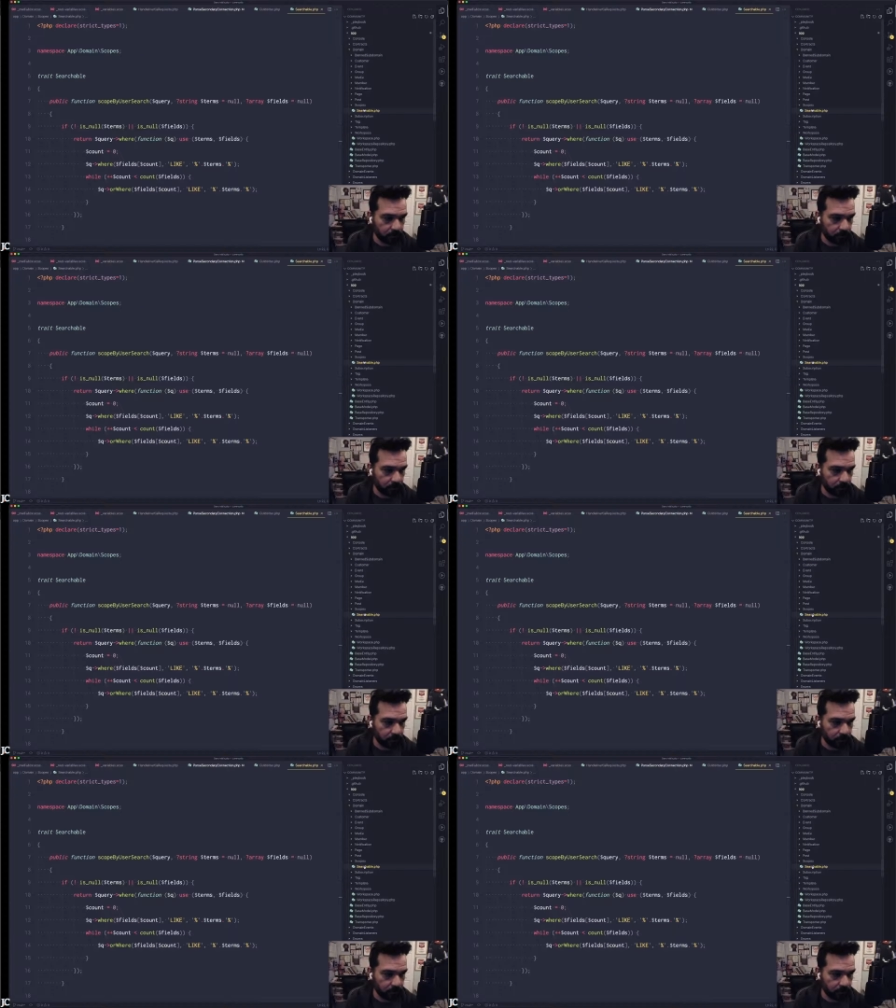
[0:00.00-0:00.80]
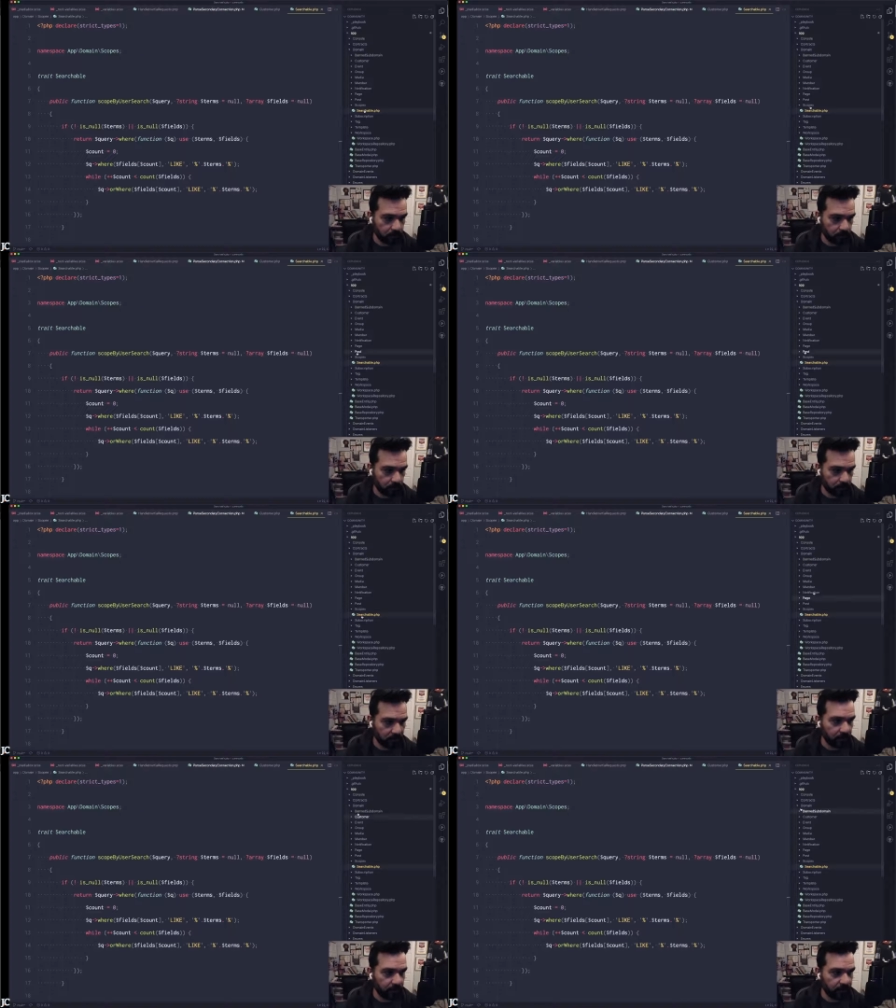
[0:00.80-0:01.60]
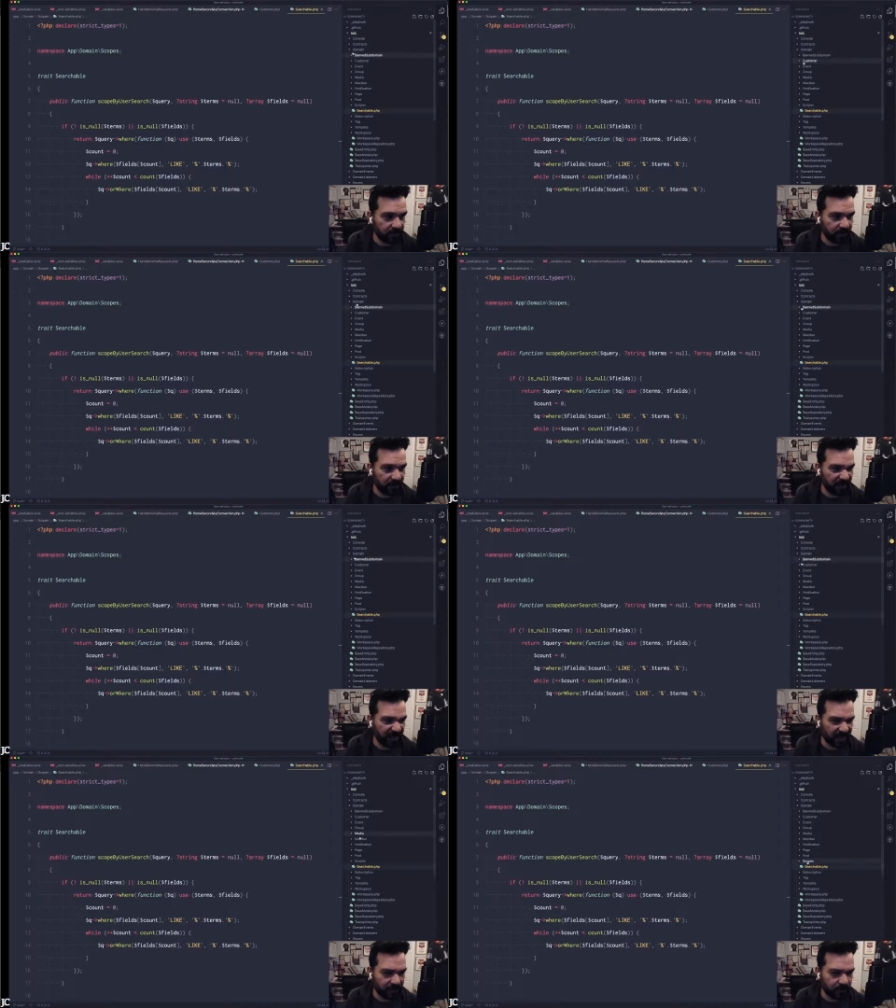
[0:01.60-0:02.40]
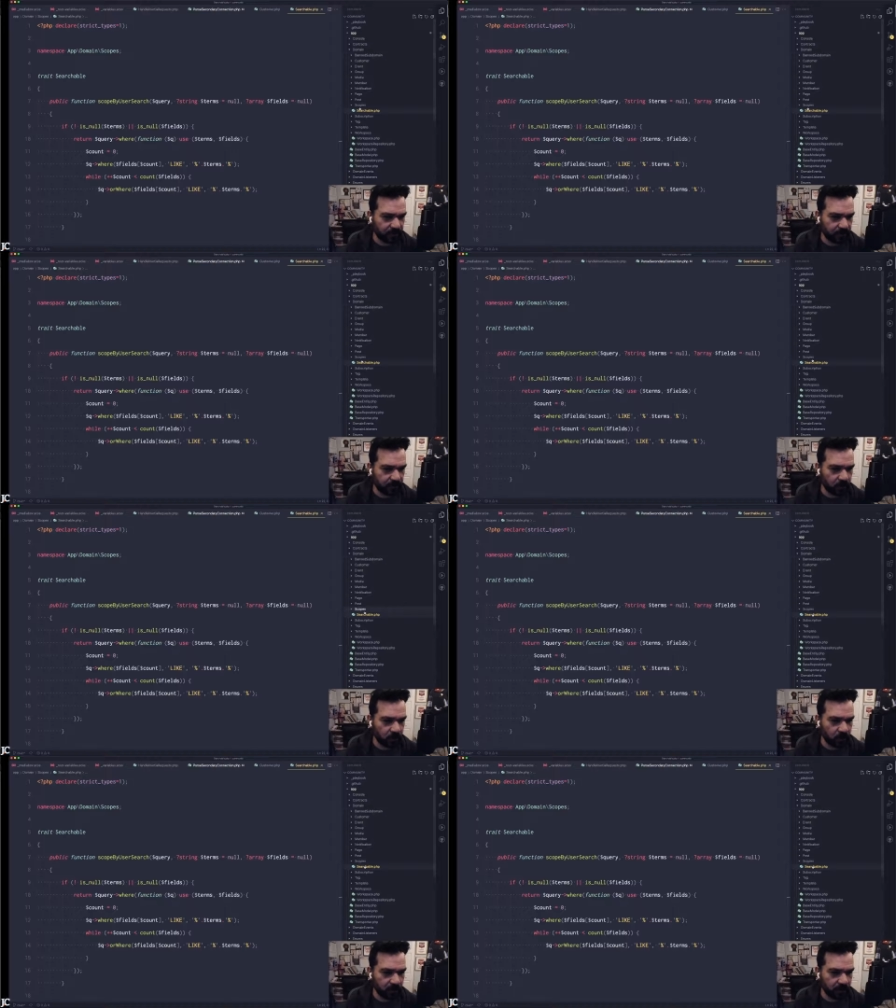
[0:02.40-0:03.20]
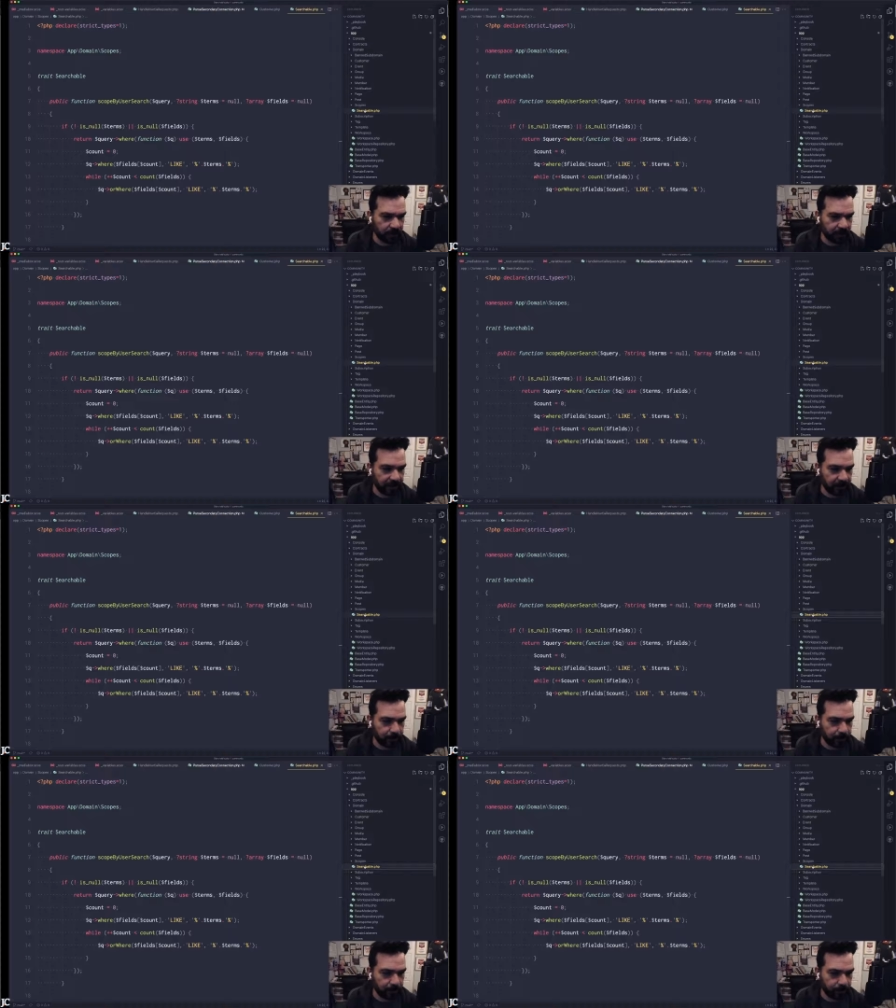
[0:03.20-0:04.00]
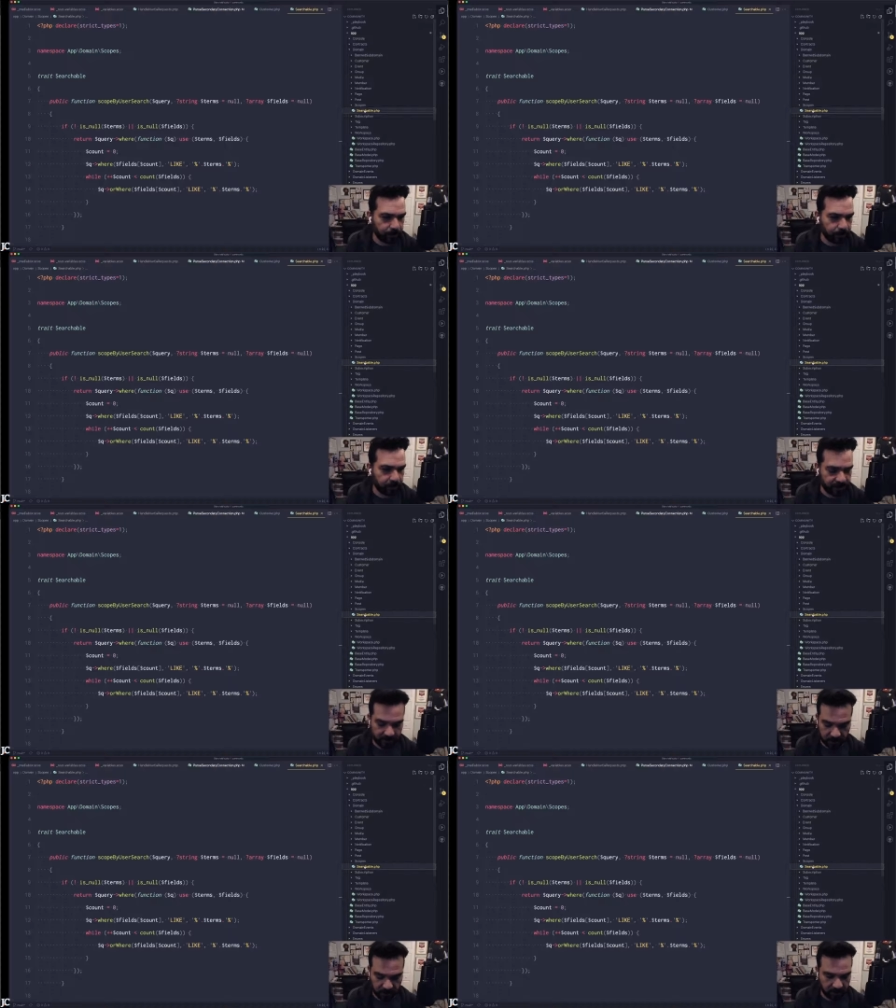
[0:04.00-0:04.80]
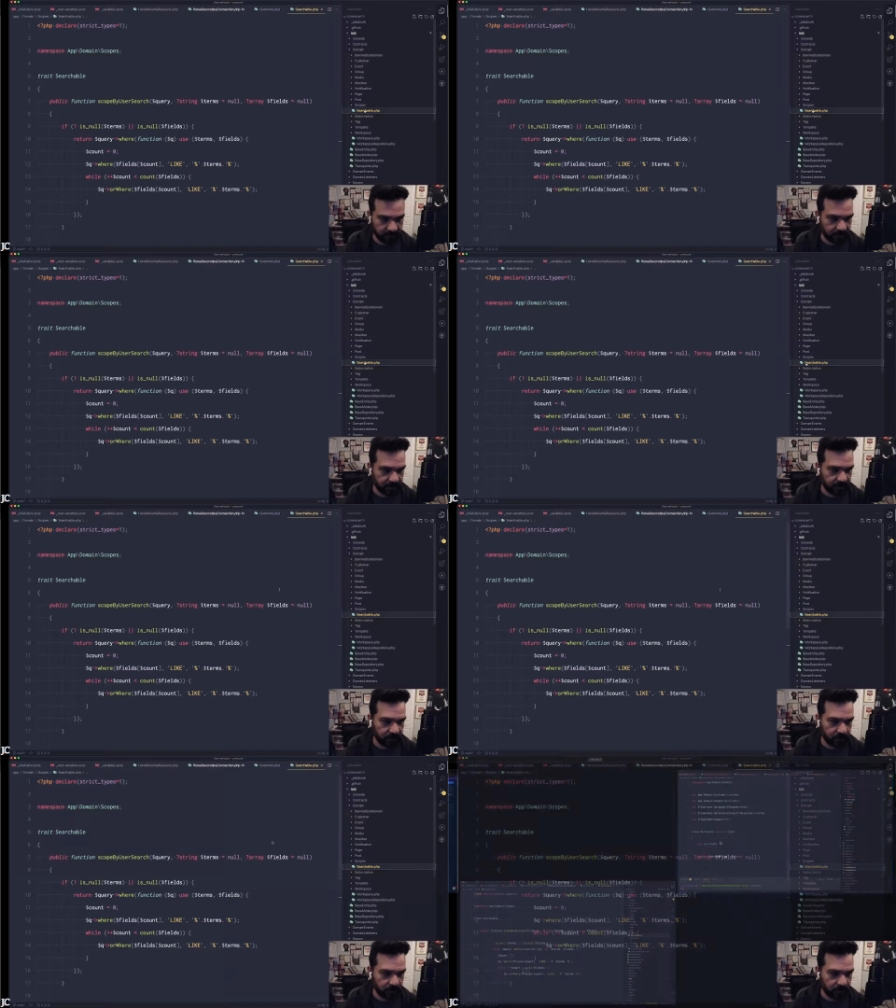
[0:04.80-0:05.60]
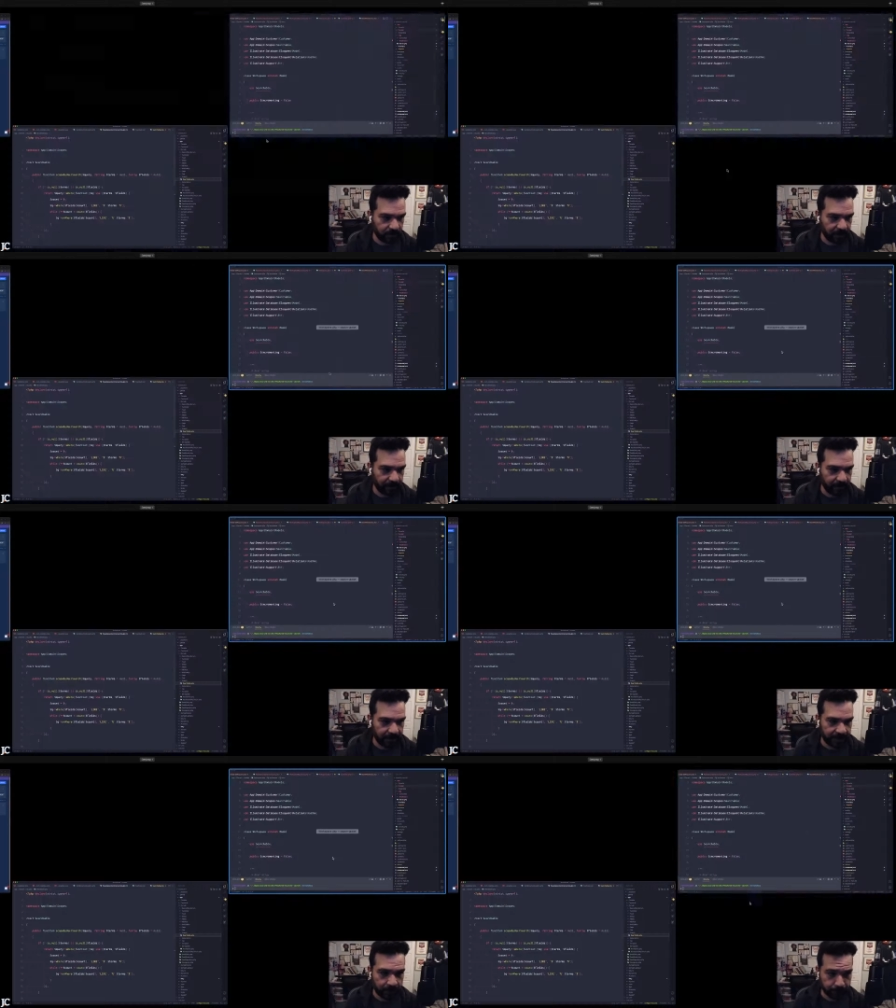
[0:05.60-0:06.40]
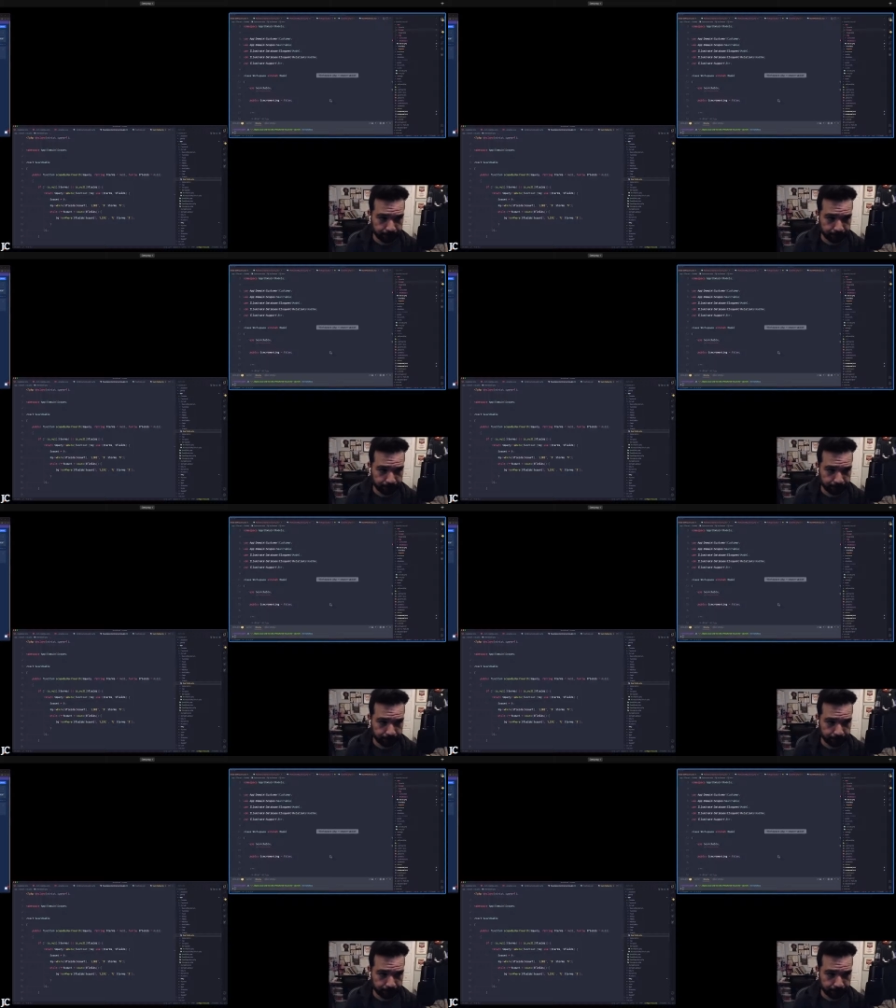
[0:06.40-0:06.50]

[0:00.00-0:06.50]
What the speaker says: we go. See, again, don't really like the position of this thing, so I'm just going to copy that out.